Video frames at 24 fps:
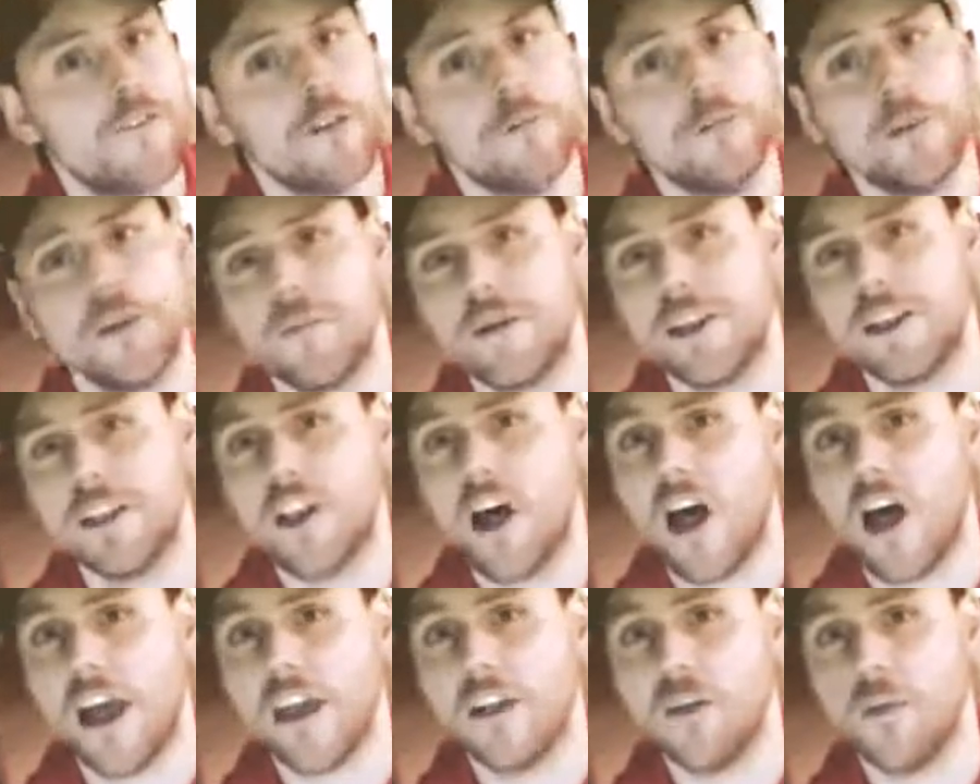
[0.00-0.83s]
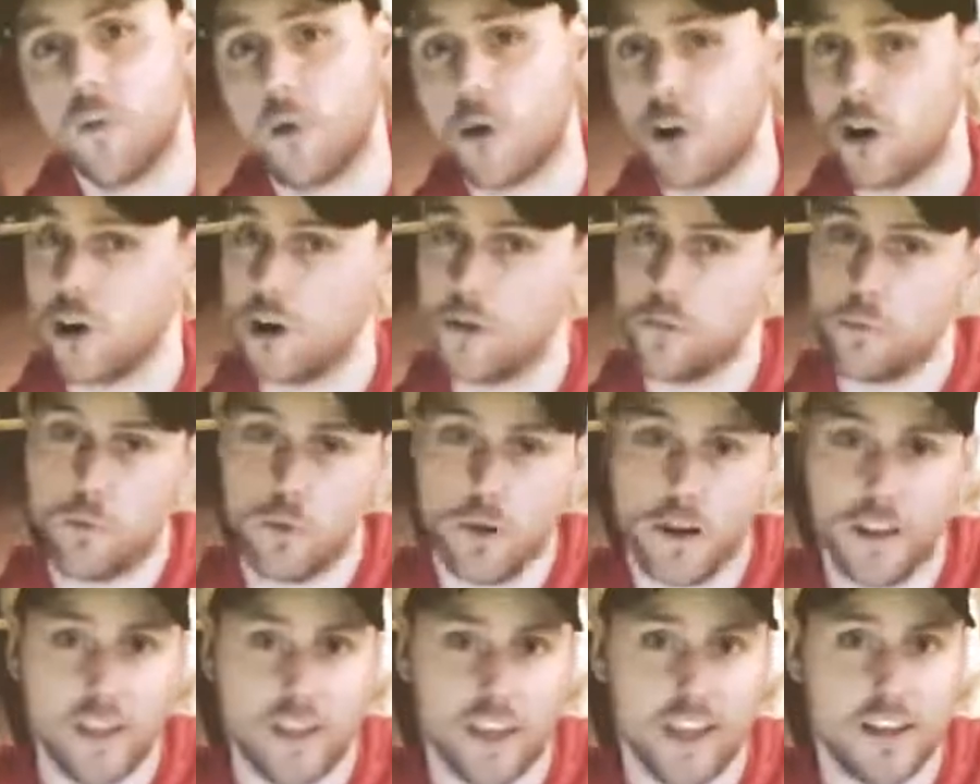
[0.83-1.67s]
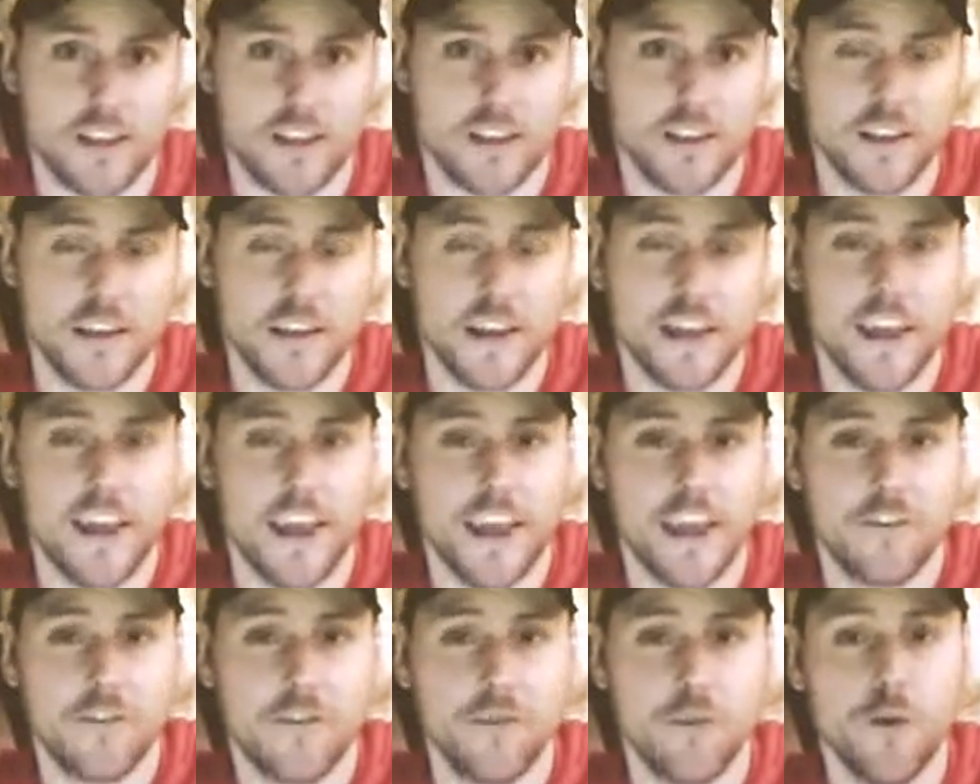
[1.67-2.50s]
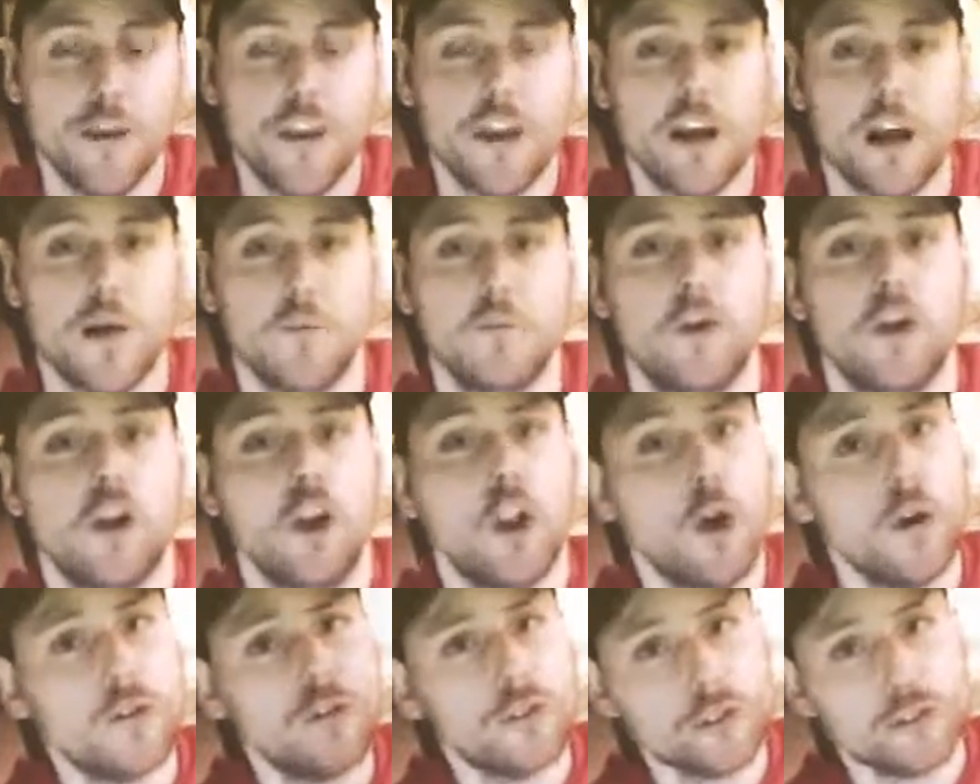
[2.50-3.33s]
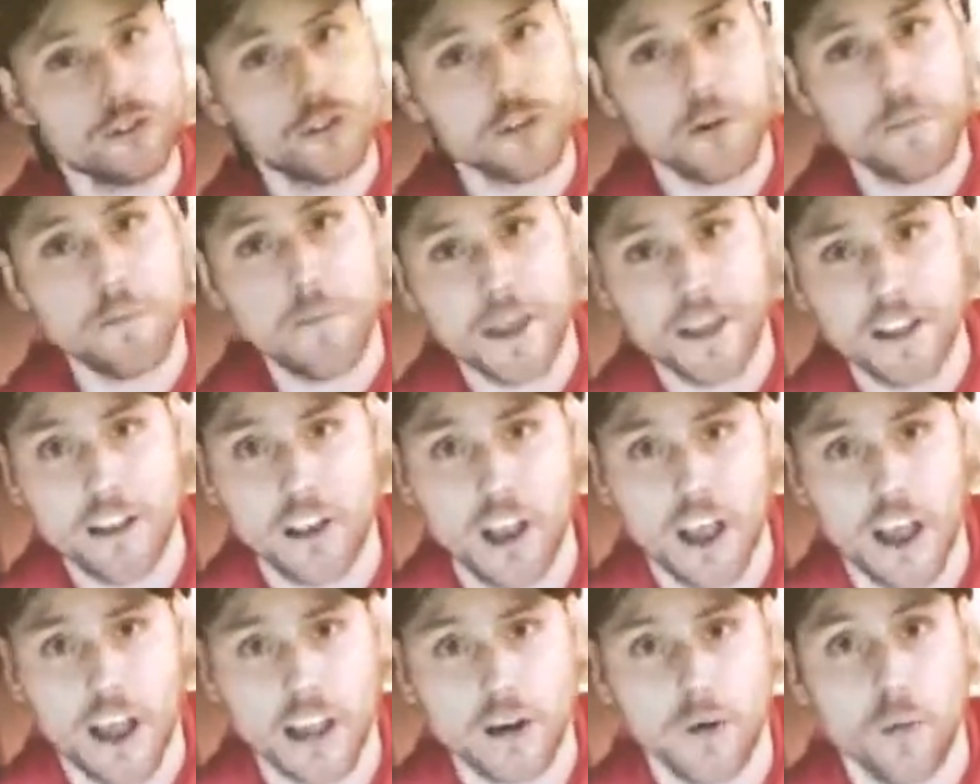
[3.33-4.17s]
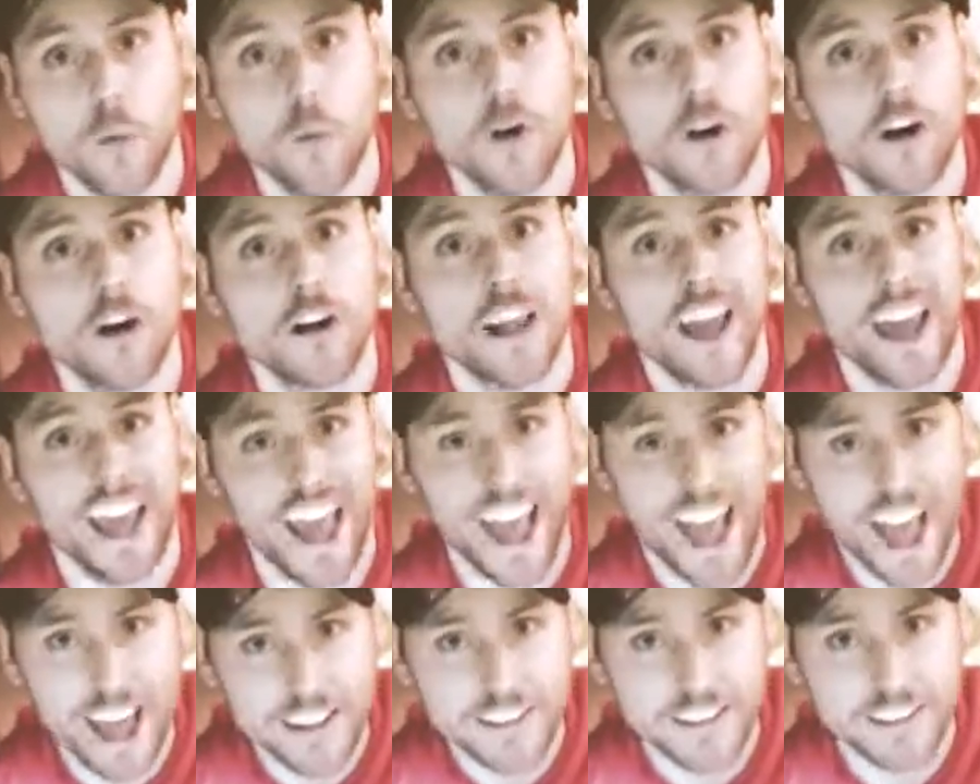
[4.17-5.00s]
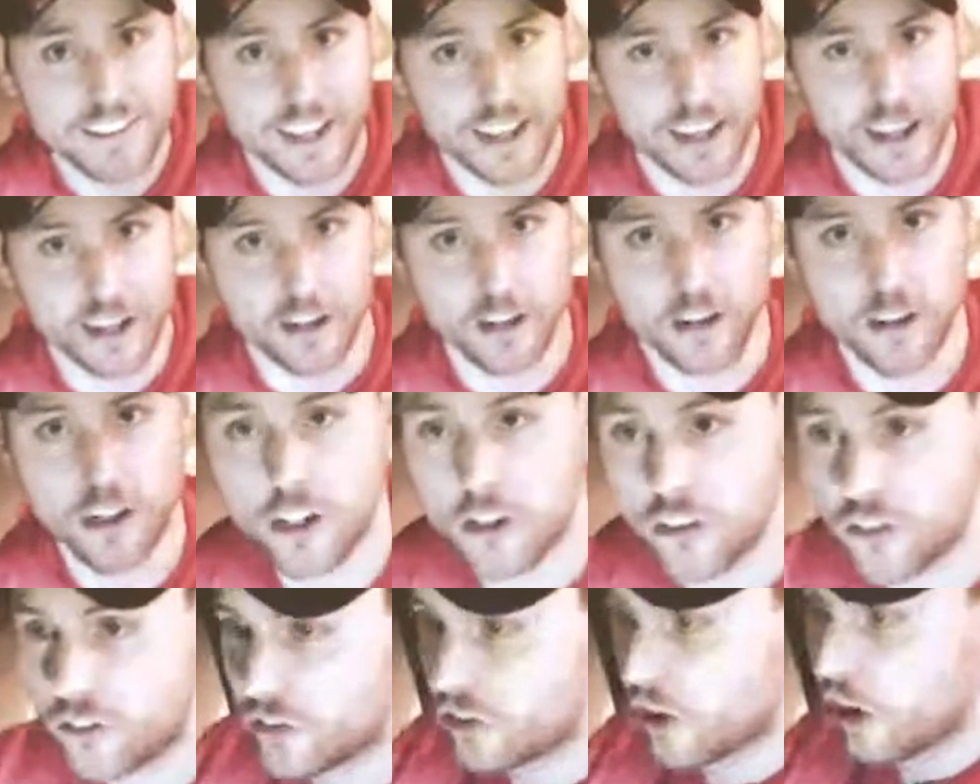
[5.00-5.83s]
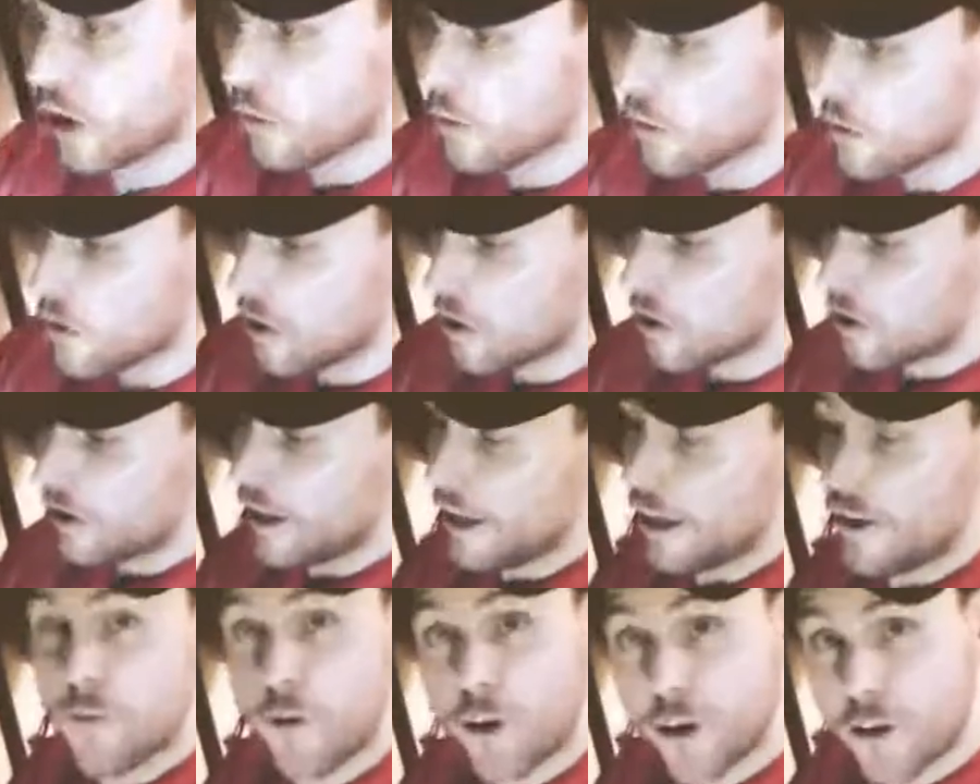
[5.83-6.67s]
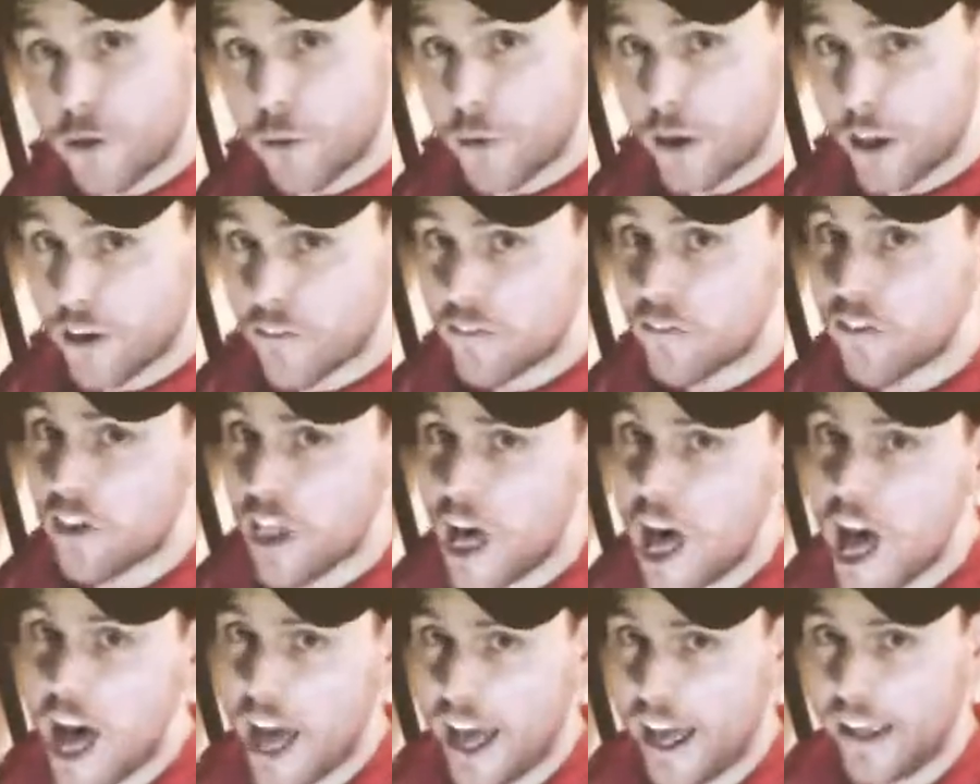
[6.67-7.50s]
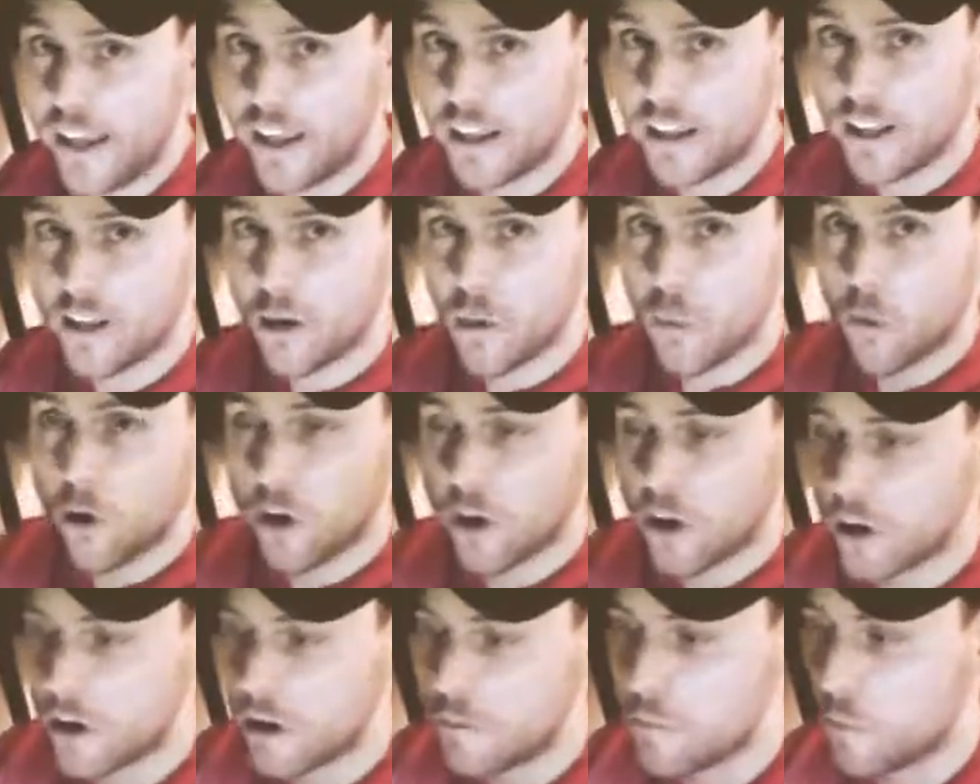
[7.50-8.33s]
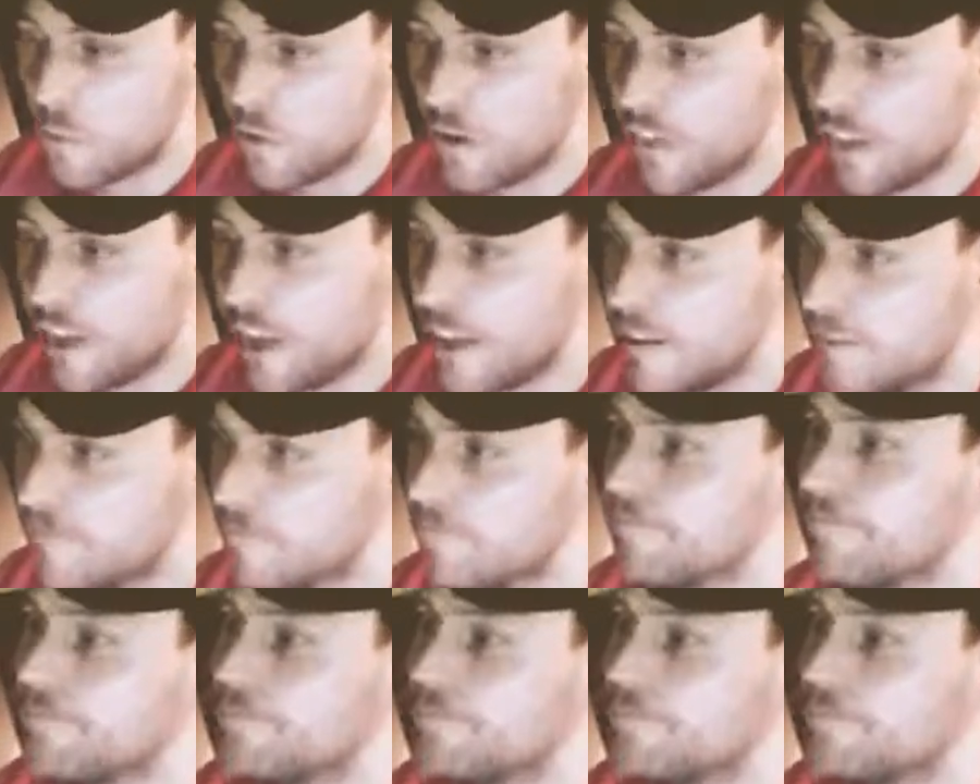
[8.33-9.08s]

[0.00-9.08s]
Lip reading: from the midline, we're going to breathe in. If we come closer to the midline, we're going to exhale. So if we're doing a fly, we're going to breathe in,